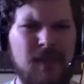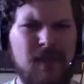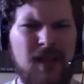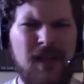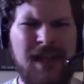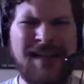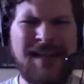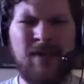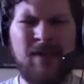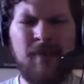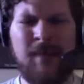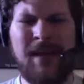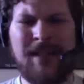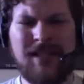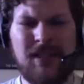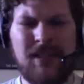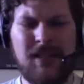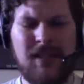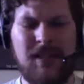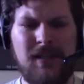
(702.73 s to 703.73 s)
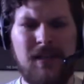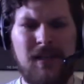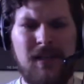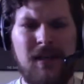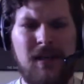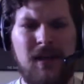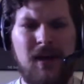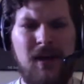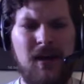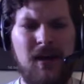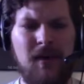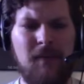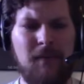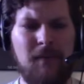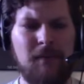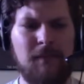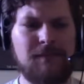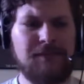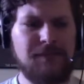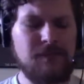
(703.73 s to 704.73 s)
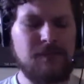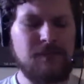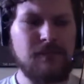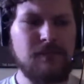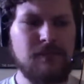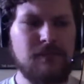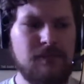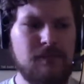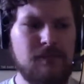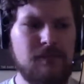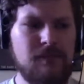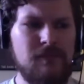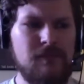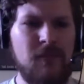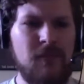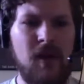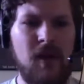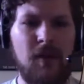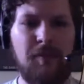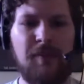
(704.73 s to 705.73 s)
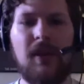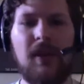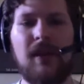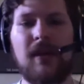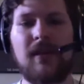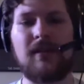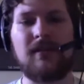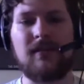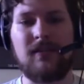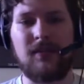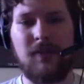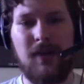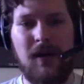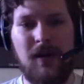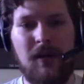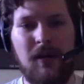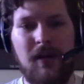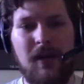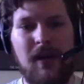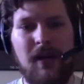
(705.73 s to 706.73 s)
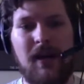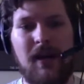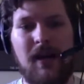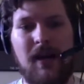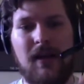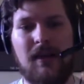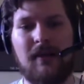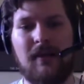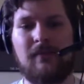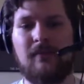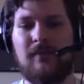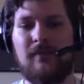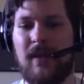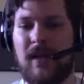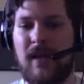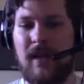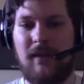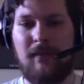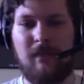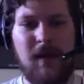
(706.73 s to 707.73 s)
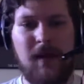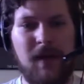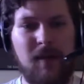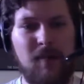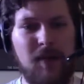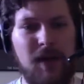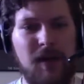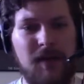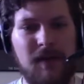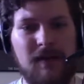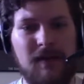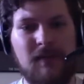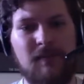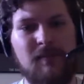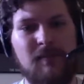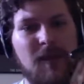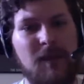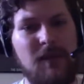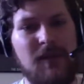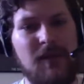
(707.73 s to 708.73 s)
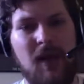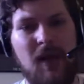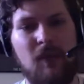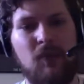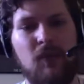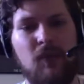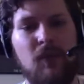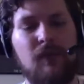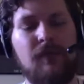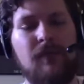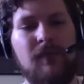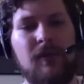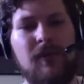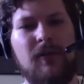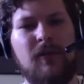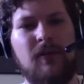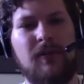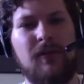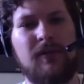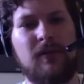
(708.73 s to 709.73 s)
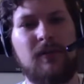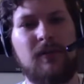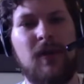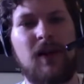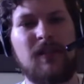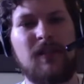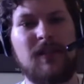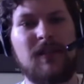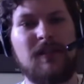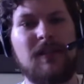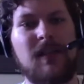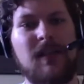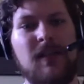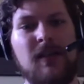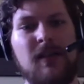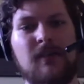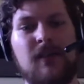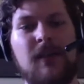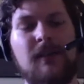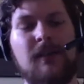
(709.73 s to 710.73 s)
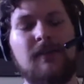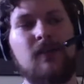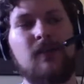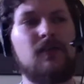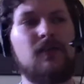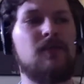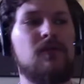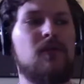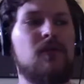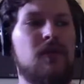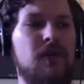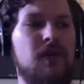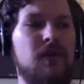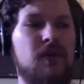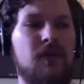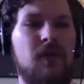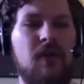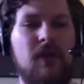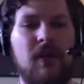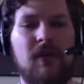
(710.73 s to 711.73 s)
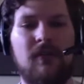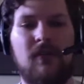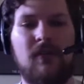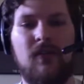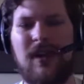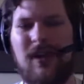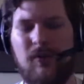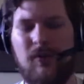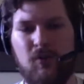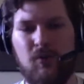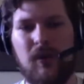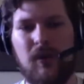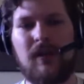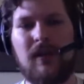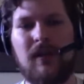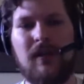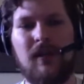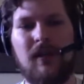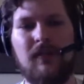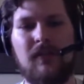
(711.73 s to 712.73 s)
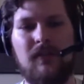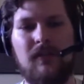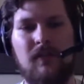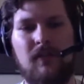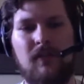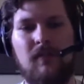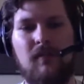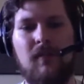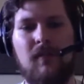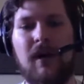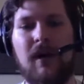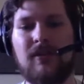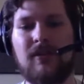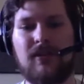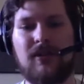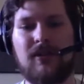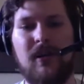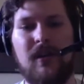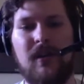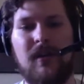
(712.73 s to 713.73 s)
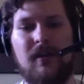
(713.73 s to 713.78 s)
And you mentioned plugins as well. And again, anybody that's maybe not real familiar with this process, so if you use Cordova on its own, it really doesn't do much.